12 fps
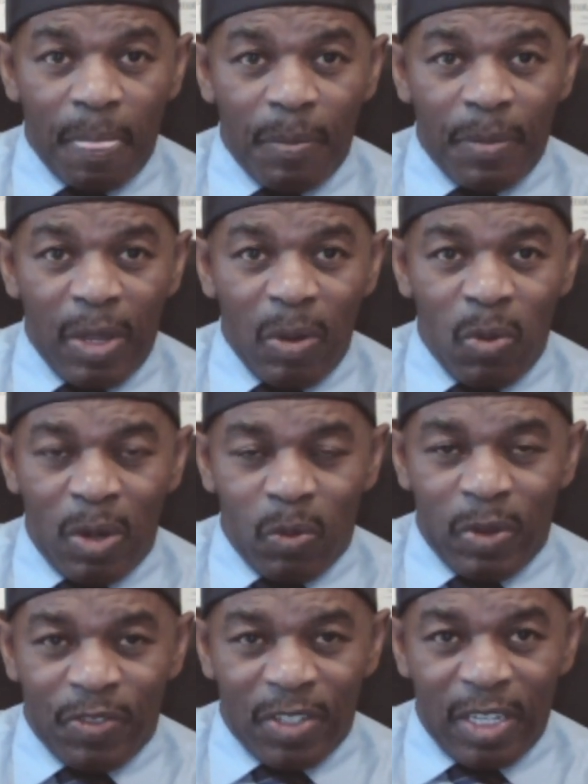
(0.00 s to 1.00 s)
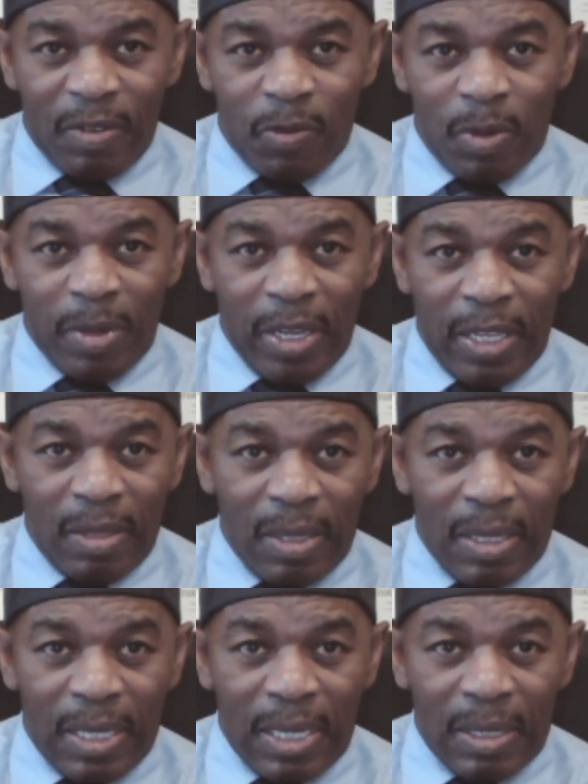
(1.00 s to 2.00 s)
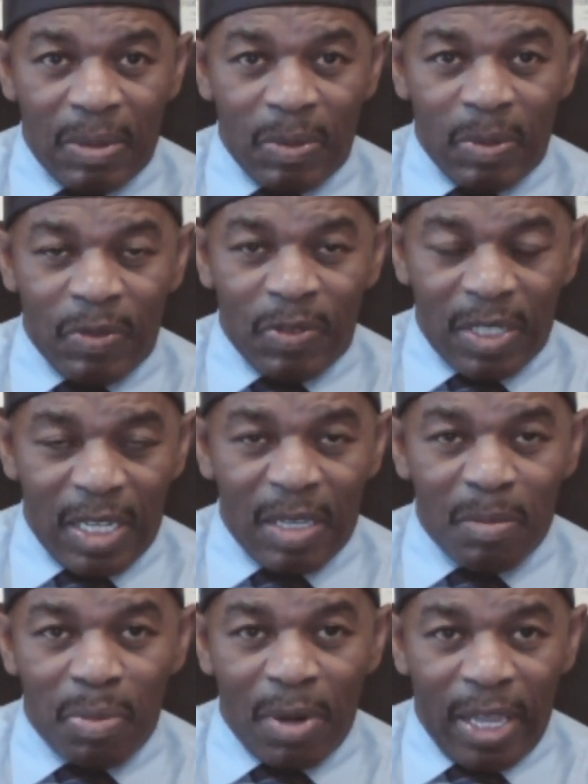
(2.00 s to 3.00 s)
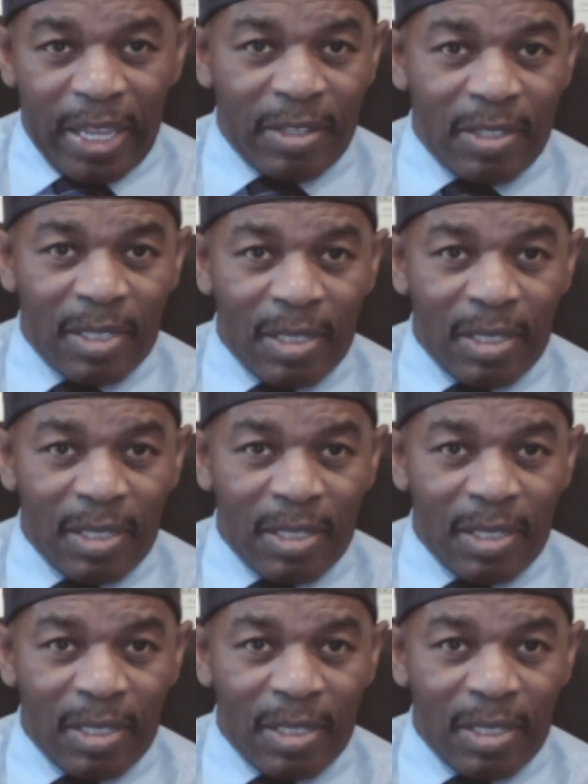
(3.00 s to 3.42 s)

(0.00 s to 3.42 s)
And what have we seen from that? We've seen blacks